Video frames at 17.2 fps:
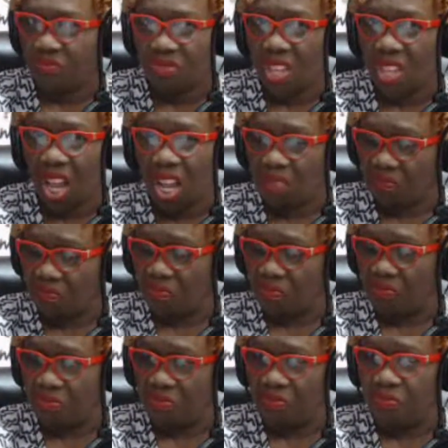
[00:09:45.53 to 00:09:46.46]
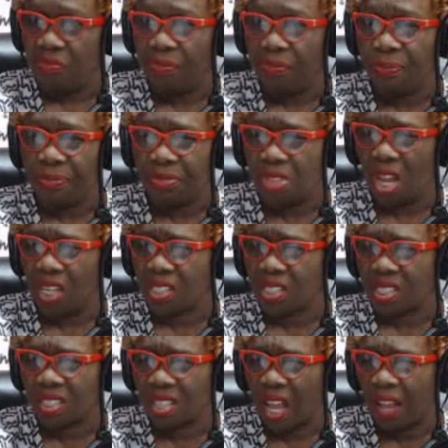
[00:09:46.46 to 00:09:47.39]
No,
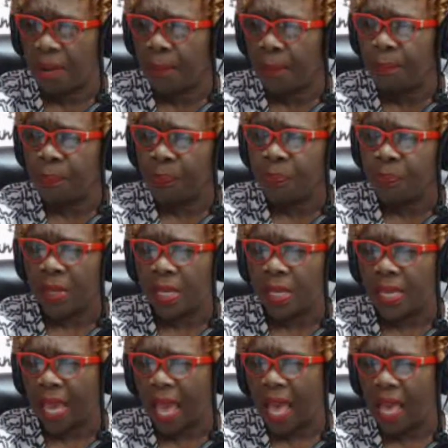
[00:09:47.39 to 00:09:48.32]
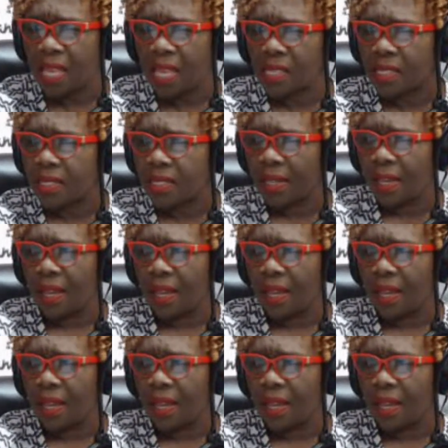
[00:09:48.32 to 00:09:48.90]
sir. Yes.